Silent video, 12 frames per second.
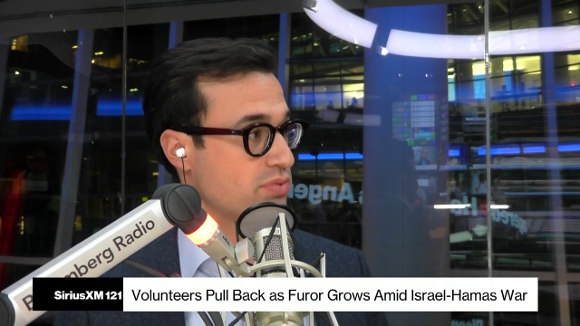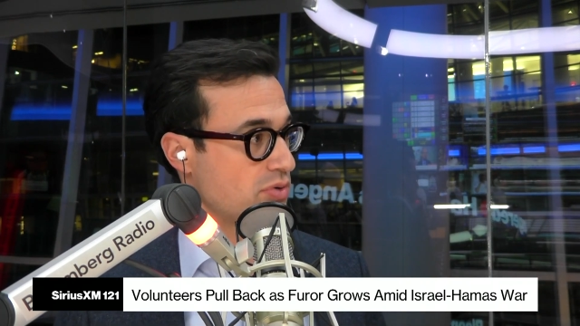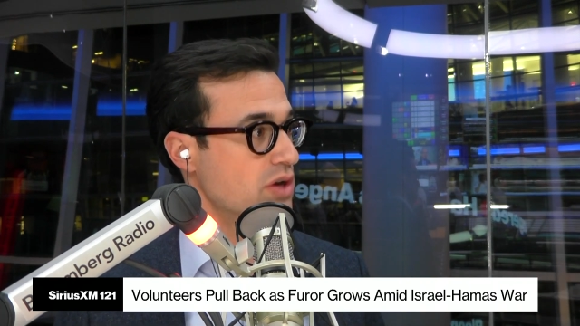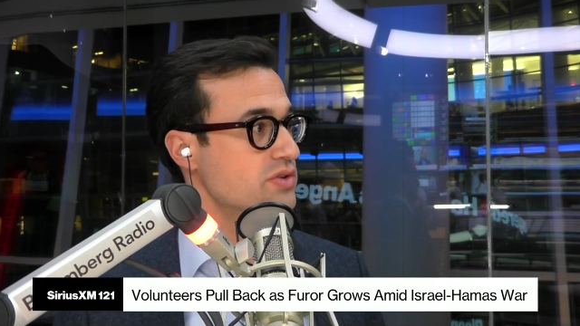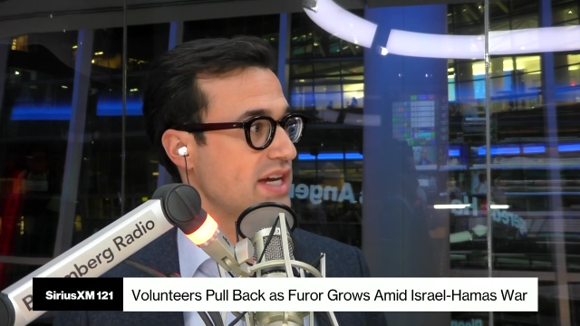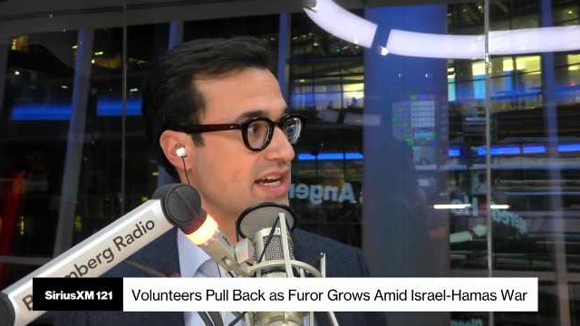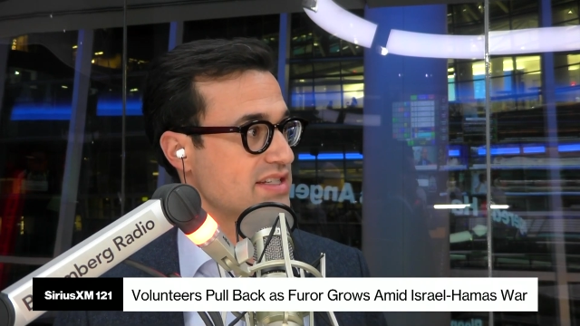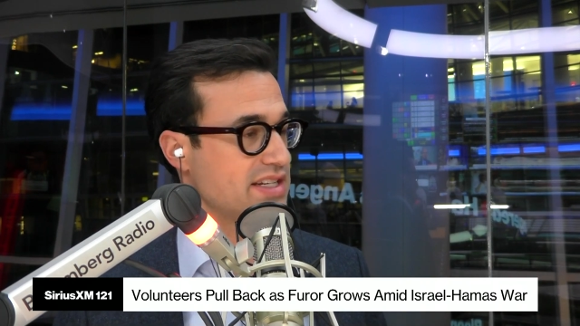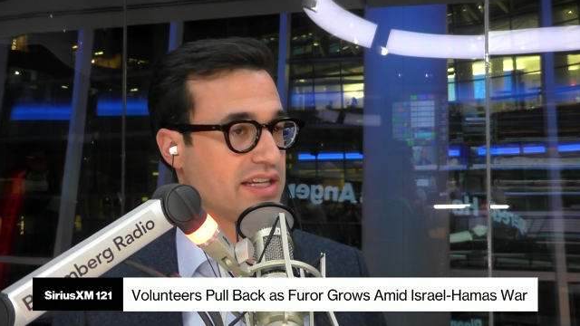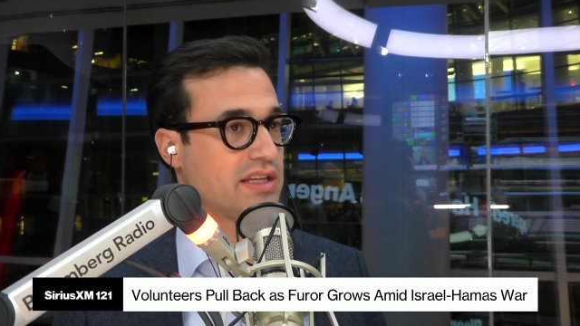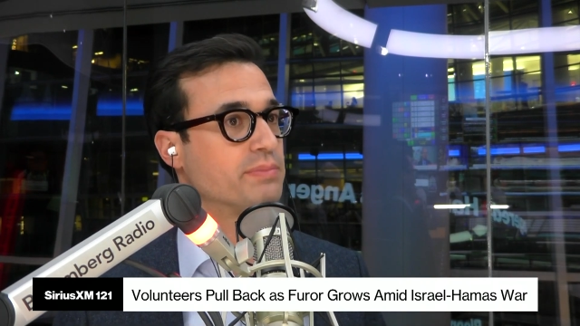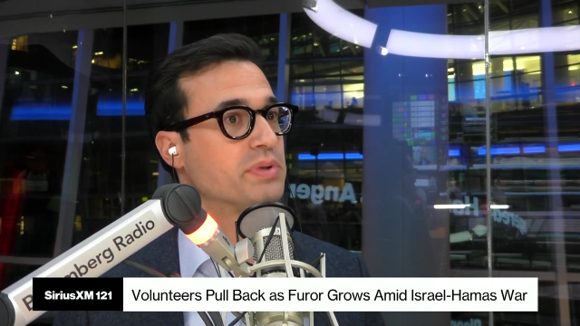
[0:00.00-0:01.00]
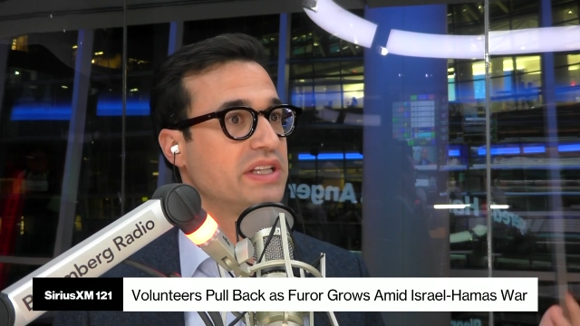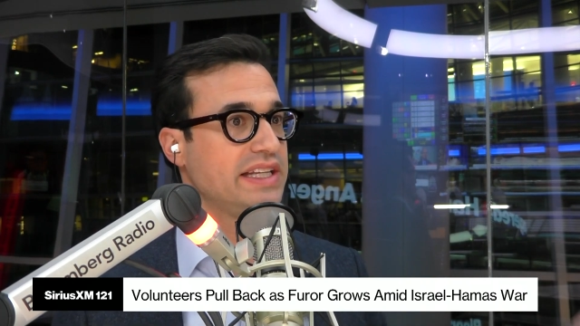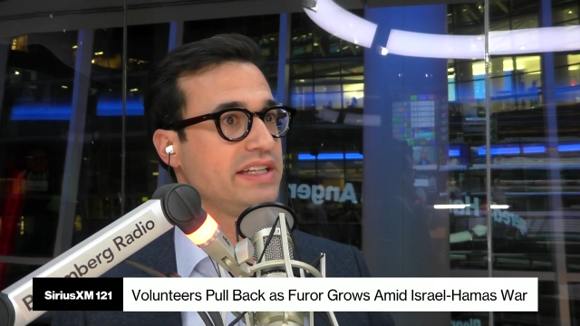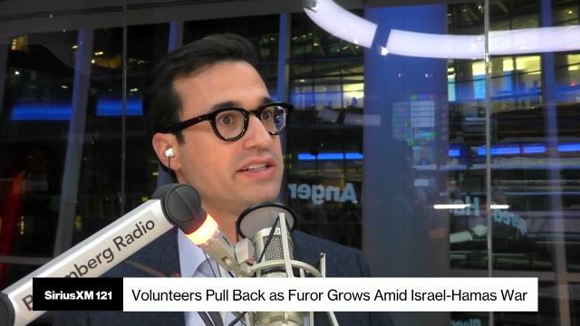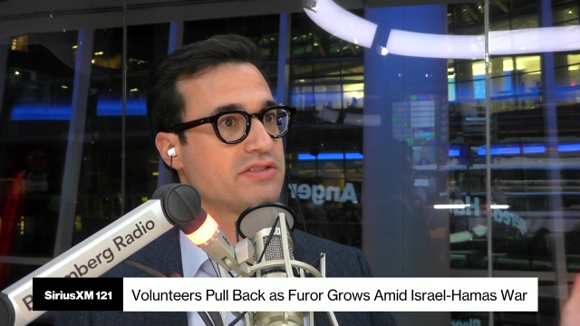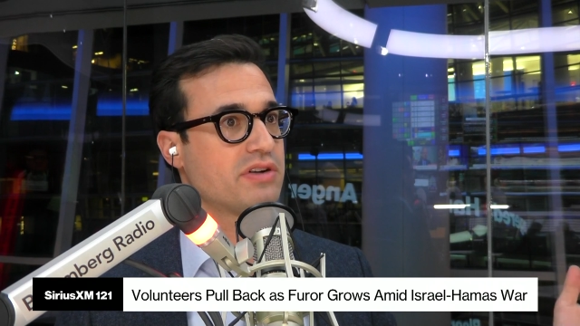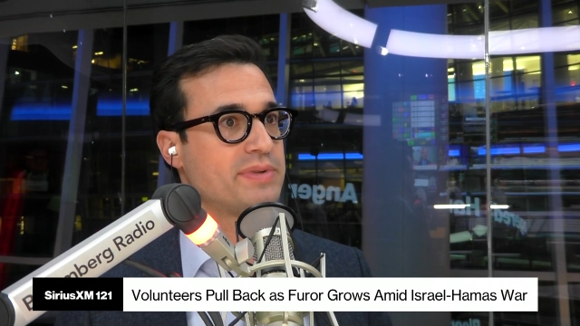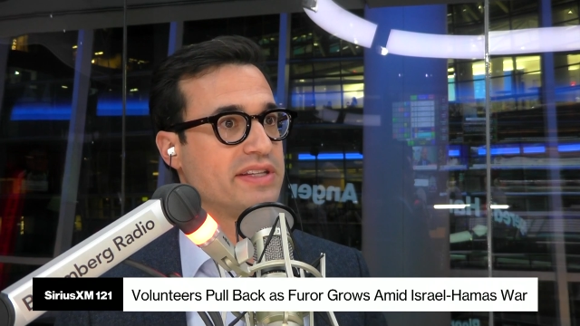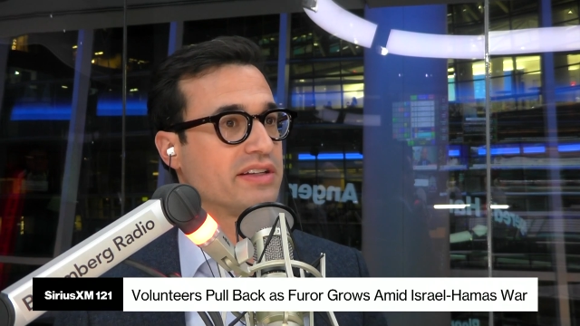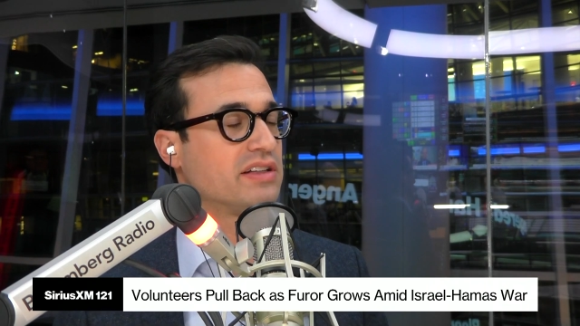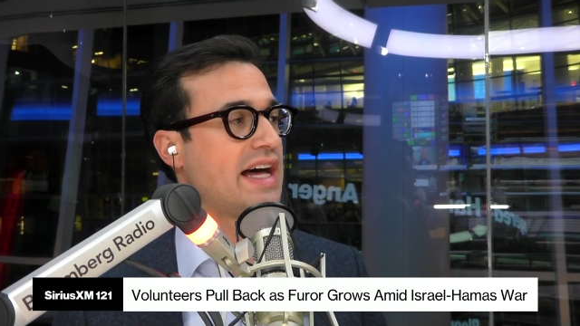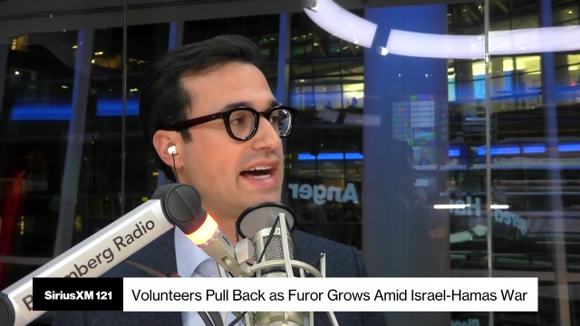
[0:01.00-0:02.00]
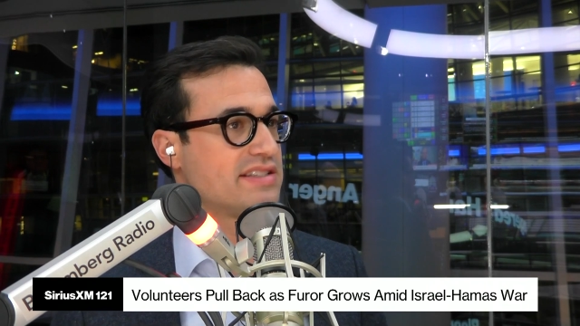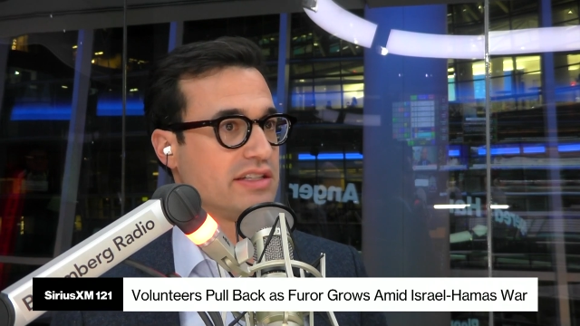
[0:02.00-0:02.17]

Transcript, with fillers: protesting, completely disrupting the class.